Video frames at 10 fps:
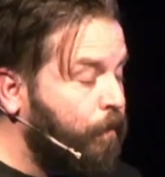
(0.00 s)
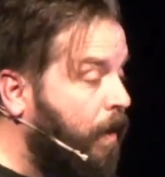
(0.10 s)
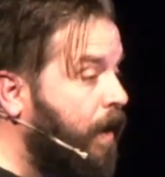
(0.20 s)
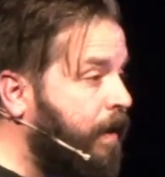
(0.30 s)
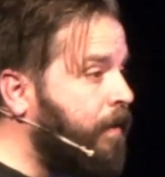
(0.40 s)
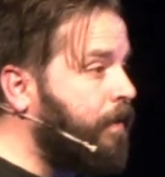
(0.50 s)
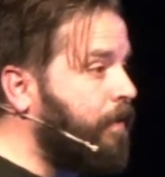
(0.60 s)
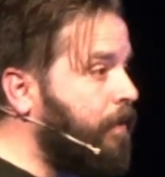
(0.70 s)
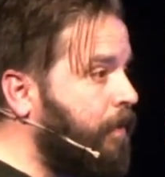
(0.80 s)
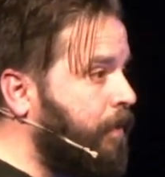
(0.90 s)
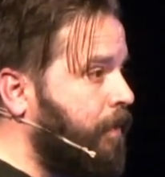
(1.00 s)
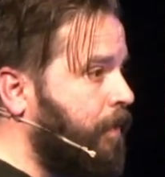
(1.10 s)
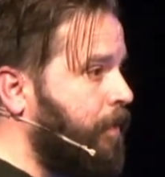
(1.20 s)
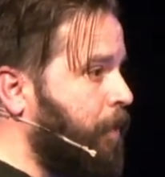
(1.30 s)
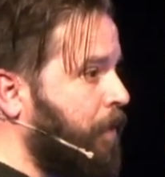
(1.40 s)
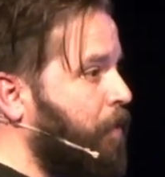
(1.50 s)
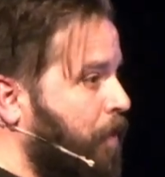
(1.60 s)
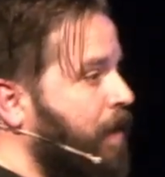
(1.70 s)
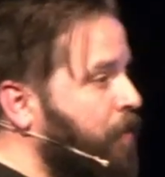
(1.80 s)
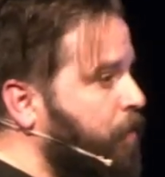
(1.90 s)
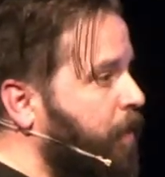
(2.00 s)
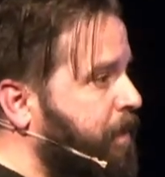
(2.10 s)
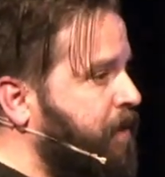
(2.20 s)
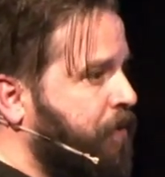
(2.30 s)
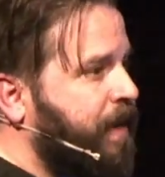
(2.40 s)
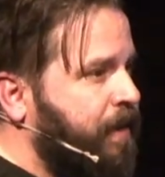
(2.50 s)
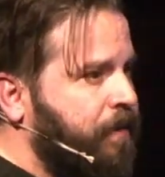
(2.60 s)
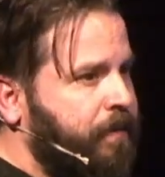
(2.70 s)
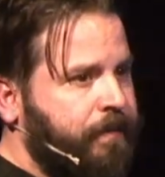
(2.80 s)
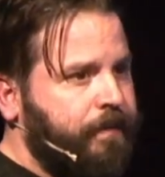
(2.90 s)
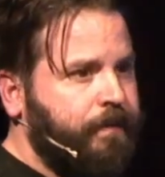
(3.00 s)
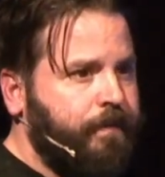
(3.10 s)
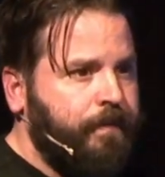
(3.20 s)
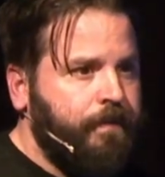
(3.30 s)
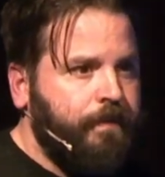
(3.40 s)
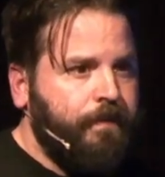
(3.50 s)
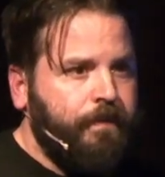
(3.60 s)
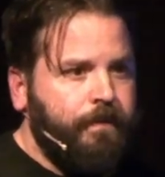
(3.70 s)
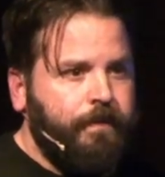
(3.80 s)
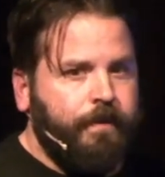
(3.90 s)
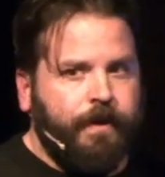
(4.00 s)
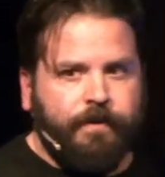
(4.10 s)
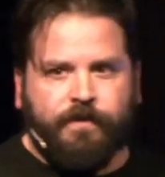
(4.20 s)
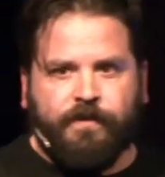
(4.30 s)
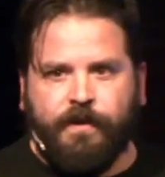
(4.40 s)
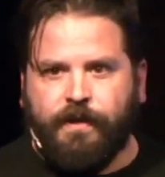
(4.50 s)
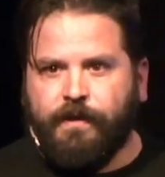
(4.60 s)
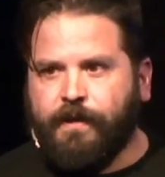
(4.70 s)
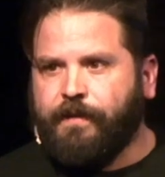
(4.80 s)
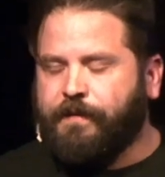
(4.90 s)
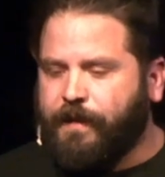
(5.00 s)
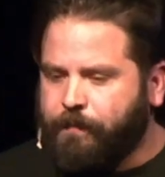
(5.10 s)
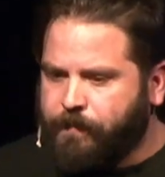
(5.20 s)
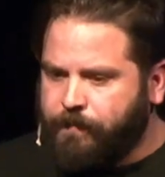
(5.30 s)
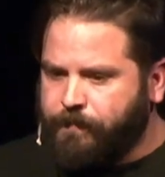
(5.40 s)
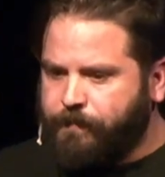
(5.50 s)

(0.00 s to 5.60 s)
one where the one who will betray you has a seat at the table.